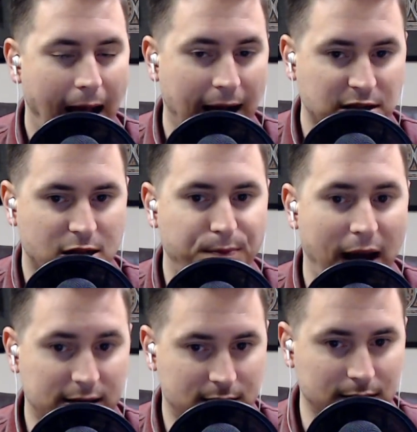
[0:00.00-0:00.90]

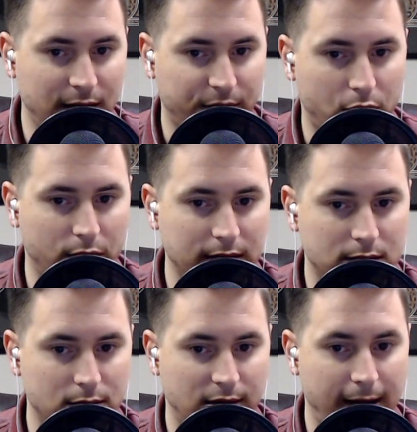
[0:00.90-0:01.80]
expect to live according
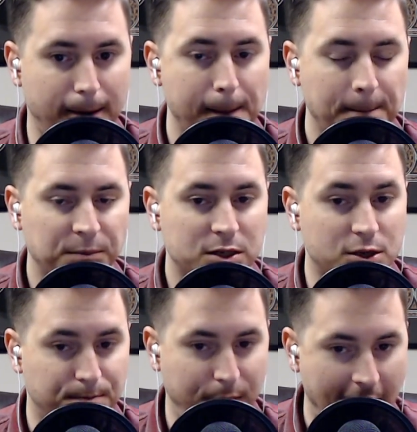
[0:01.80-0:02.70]
to their
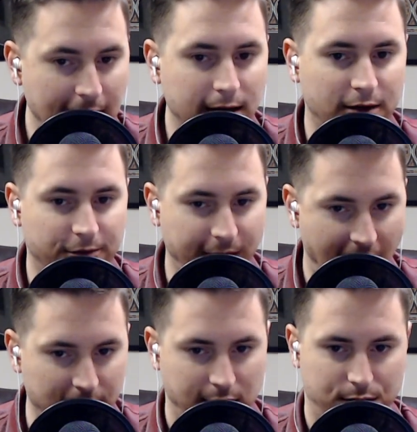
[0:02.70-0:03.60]
to pagan
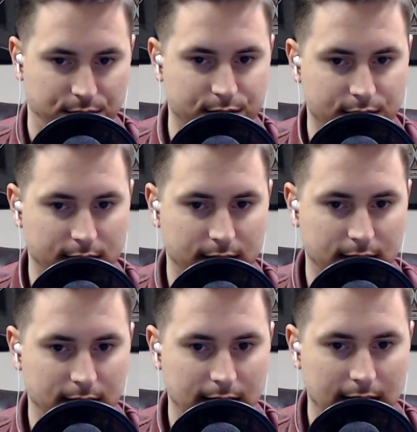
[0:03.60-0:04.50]
values
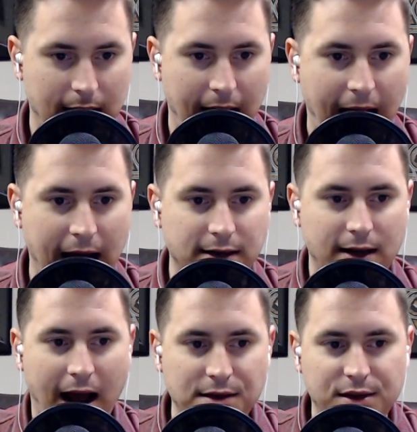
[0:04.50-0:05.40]
and
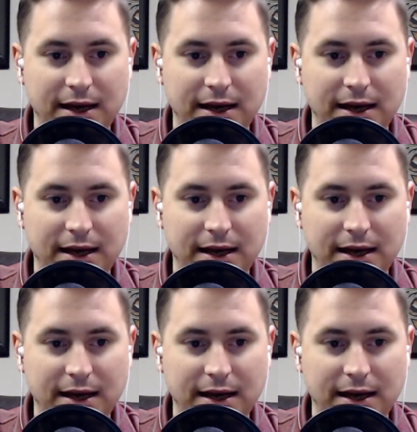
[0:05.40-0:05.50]
and then